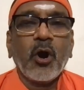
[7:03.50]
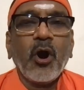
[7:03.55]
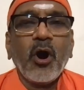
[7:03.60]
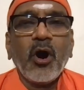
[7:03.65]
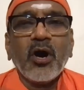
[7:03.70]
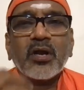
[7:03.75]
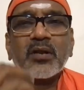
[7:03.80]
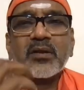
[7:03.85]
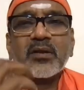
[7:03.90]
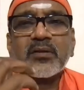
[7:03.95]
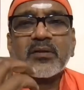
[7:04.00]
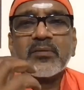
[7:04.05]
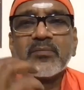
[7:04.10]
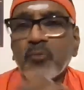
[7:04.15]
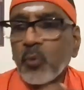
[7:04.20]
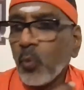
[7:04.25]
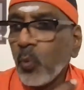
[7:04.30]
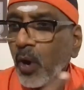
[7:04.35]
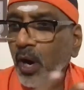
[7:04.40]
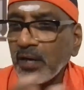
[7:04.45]

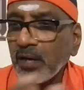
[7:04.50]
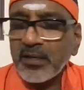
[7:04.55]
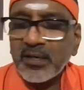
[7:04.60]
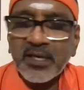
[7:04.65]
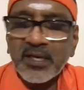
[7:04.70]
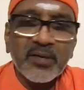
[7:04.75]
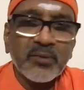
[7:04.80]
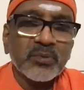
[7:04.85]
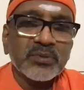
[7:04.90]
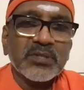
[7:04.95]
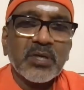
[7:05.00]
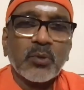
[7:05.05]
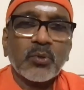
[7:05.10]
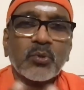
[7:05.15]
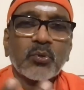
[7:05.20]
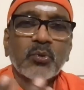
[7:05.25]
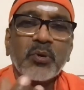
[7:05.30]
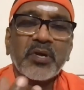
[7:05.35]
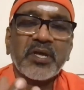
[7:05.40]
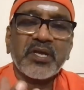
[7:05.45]
or wandering
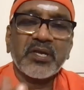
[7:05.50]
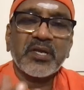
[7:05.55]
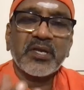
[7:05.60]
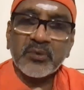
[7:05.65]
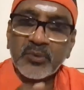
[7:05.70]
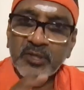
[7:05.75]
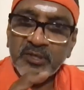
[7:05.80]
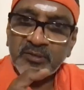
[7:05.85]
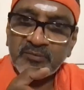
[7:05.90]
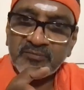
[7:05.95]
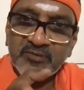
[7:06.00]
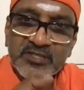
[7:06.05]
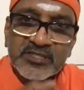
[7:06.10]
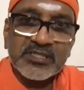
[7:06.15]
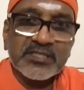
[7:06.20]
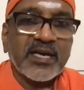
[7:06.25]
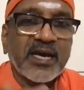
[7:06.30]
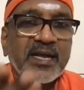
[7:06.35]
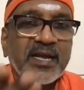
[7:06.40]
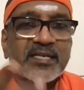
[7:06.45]
without knowing in
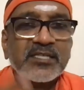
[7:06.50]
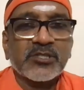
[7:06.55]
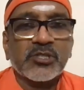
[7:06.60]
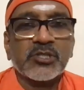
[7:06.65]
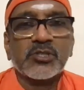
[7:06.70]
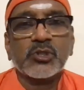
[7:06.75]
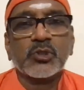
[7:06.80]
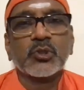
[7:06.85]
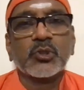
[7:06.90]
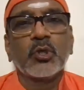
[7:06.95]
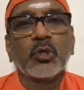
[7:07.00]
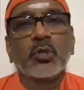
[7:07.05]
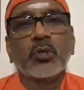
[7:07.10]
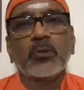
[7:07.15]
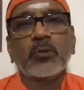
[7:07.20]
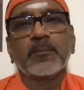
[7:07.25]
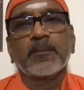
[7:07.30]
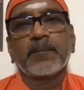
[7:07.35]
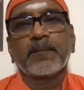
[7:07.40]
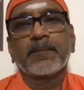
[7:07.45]
which direction to
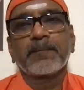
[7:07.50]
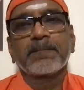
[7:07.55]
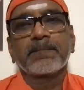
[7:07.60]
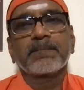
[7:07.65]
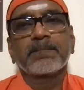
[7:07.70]
go.